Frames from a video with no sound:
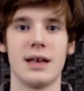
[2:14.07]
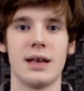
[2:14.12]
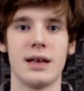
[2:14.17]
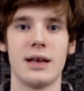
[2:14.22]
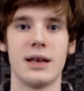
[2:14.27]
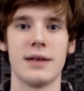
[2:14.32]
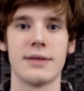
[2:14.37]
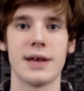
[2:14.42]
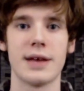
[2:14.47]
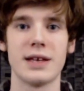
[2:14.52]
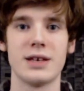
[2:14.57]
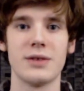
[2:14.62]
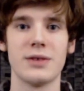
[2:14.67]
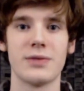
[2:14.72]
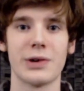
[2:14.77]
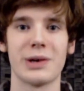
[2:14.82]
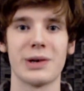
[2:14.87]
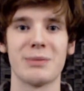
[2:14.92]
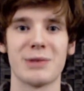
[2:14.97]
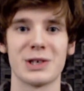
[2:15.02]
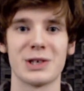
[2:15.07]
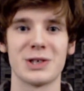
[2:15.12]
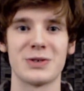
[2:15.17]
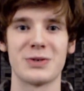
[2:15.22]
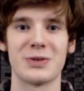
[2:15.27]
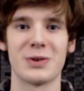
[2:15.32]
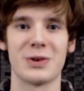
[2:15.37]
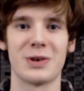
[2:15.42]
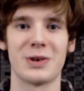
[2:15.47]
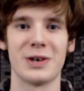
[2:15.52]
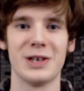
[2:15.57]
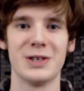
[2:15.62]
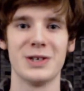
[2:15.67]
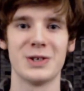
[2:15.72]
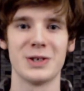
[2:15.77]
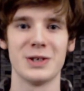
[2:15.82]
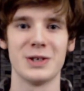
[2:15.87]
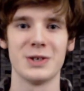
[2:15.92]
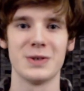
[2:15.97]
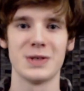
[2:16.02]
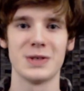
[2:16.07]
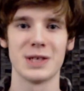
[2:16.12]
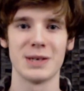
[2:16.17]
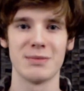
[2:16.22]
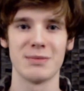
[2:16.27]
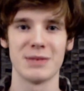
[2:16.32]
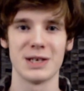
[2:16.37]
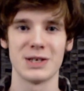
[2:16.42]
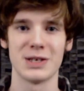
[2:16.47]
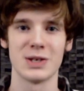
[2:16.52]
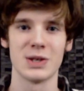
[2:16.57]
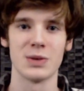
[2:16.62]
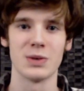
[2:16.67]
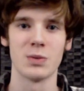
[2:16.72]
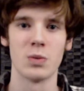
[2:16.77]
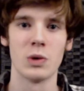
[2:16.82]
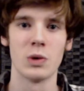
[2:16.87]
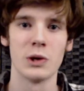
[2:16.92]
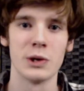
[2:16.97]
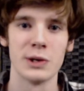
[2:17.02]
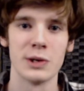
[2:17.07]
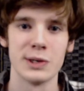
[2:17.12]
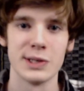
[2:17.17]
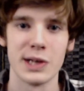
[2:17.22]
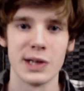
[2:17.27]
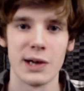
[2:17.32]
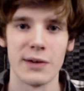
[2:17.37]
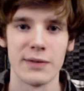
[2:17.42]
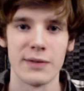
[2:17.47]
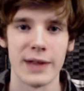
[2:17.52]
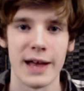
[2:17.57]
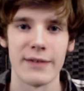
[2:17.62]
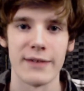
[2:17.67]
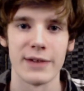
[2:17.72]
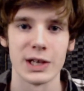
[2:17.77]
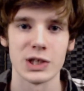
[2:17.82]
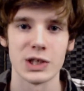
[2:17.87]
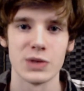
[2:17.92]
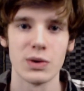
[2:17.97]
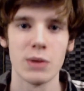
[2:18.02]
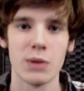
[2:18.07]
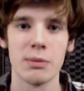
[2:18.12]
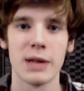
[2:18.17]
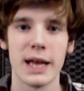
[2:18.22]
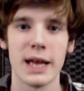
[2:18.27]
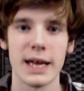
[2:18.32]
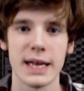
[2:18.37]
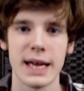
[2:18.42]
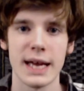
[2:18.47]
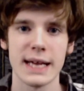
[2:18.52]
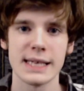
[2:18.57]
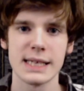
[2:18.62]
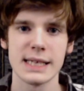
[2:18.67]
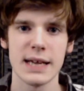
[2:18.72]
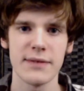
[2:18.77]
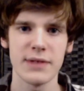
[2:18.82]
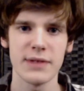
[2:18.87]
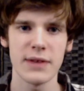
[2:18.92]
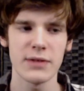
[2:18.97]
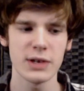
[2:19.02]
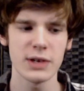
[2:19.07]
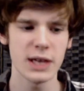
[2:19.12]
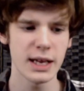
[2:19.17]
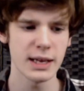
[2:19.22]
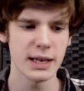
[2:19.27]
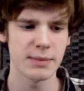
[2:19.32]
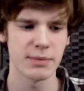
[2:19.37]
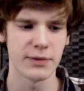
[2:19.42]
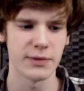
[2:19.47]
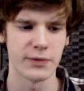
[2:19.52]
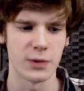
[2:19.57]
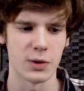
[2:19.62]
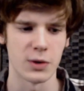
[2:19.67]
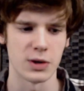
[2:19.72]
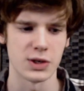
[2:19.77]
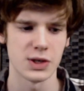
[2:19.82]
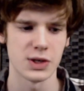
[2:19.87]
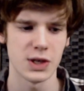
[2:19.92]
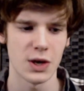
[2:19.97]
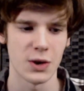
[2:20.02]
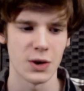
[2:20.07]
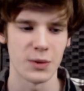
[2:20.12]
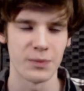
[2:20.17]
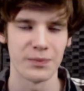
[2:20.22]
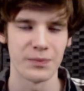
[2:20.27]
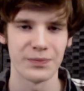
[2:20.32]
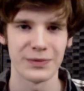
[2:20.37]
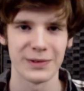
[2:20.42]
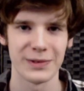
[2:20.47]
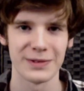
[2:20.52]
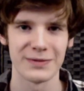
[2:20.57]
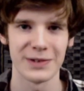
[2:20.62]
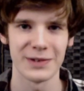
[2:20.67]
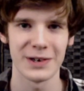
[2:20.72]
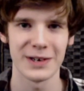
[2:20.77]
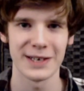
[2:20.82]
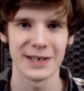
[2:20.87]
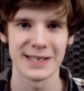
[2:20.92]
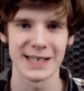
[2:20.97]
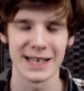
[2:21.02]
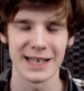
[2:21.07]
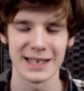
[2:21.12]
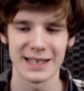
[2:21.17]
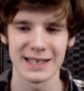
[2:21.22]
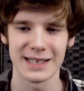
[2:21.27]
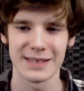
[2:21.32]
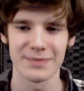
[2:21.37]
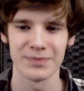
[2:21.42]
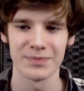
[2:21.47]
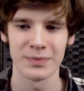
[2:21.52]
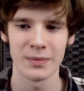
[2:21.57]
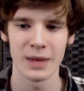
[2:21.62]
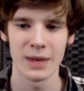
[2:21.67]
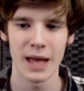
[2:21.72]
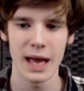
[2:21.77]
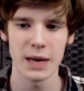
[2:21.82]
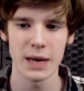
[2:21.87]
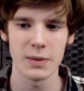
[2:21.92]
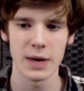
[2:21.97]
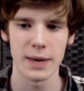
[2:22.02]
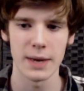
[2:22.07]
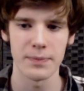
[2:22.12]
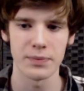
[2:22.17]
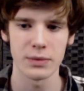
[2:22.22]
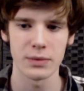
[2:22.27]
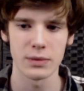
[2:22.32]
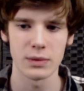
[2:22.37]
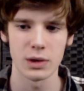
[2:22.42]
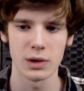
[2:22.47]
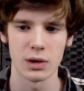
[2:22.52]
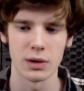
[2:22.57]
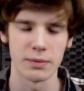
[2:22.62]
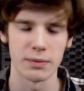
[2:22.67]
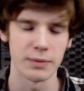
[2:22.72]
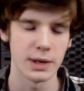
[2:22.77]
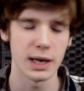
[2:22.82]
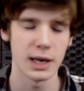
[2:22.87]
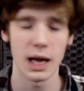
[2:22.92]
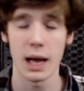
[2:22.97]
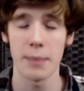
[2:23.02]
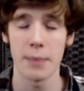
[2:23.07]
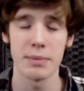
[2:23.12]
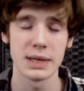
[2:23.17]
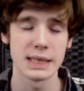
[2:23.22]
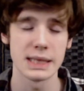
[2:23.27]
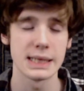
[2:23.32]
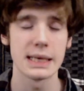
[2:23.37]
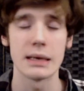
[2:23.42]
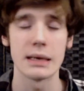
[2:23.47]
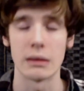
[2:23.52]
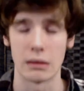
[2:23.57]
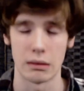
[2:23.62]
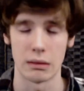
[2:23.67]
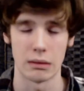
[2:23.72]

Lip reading: thank you very much for introducing me to the world of live-action role-playing, as I've never done it before. So, it's very exciting. Anyway, or up until